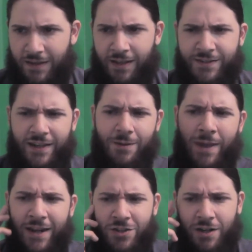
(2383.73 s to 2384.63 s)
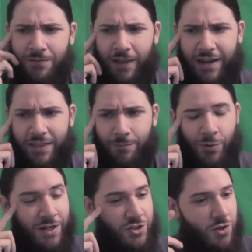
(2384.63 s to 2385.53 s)
It's like, imagine if like
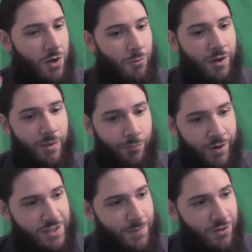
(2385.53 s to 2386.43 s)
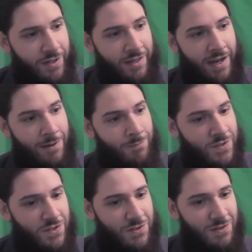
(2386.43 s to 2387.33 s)
one of the bridge building
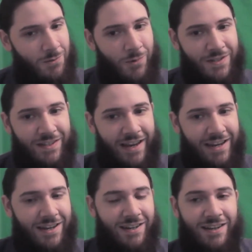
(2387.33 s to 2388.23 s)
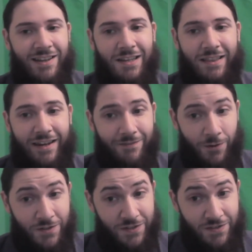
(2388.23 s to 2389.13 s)
games was like
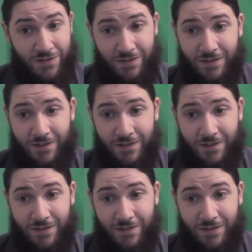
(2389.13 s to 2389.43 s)
Versus.